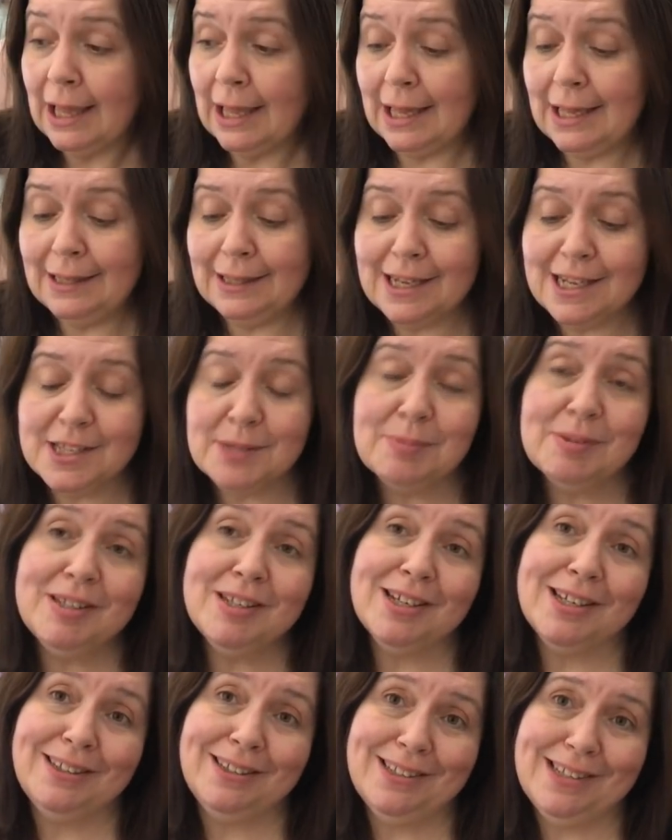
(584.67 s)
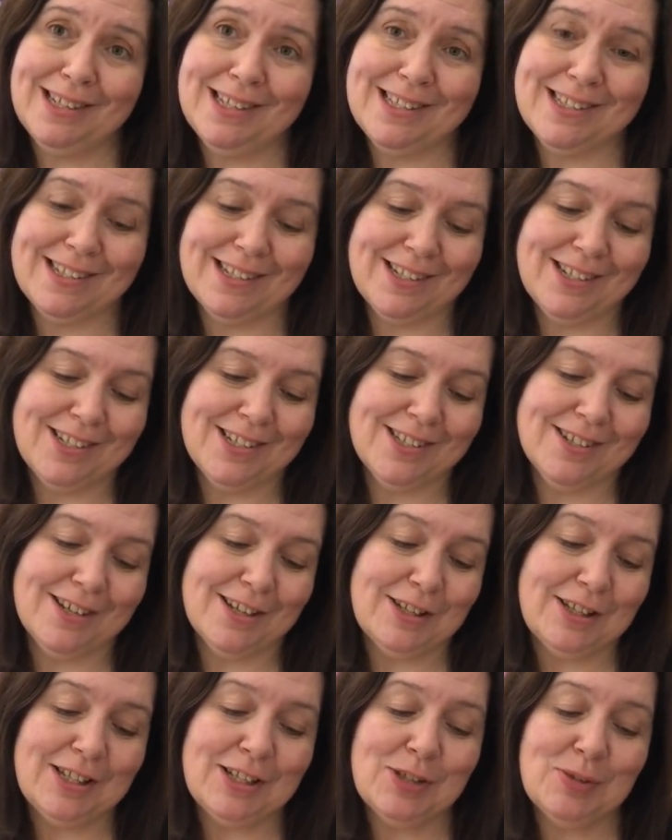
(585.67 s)
And last but not least, I just
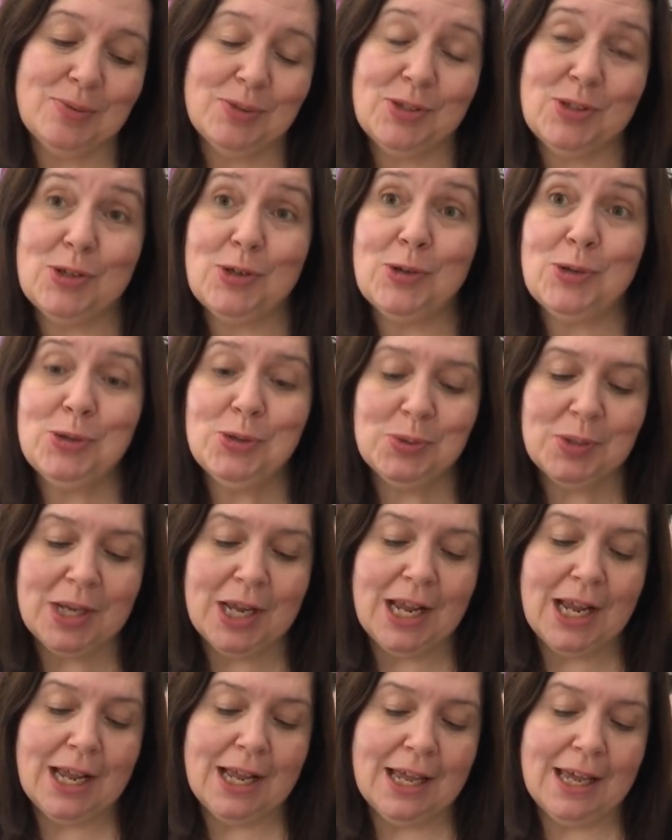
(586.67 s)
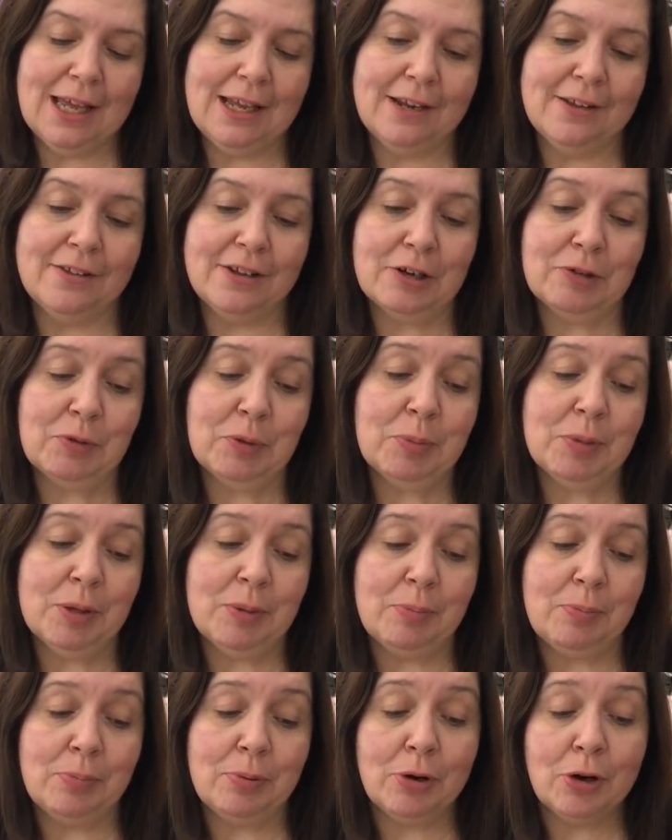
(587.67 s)
thought this was a hoot and I thought it would be
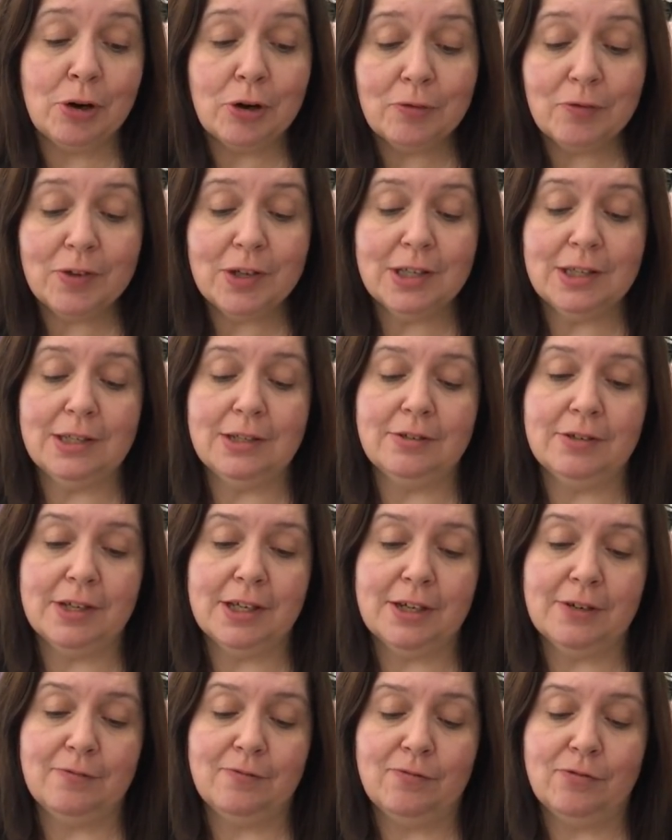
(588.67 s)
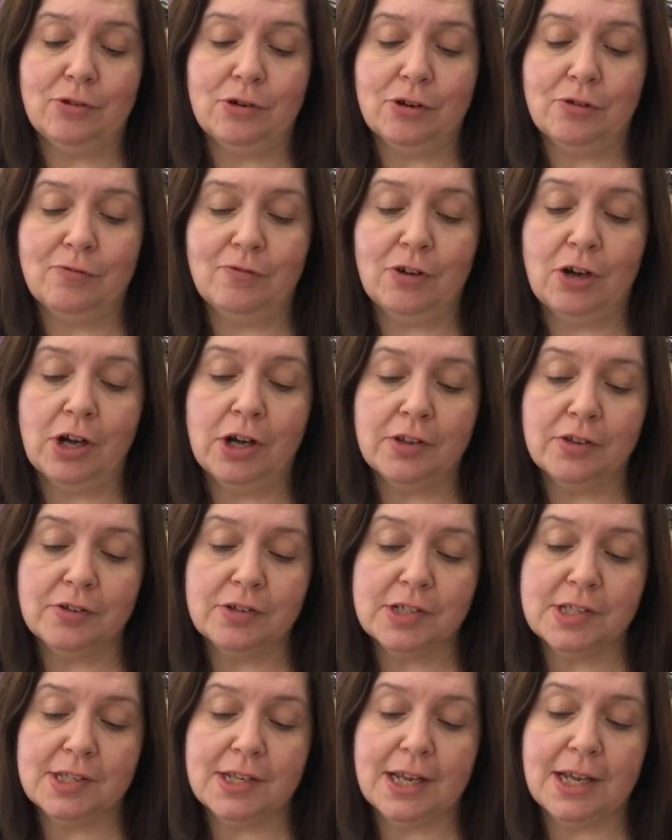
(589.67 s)
a perfect little gift for
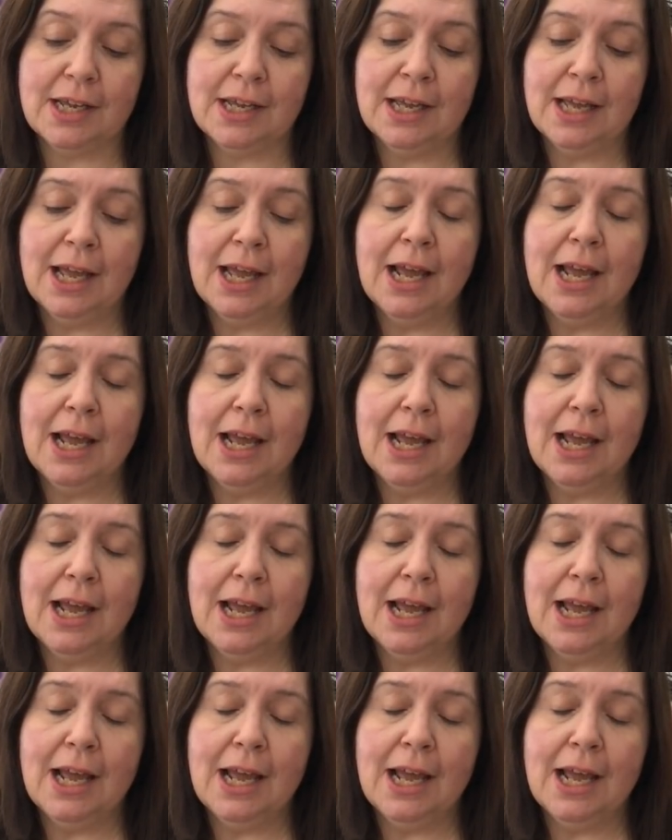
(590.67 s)
Father's Day.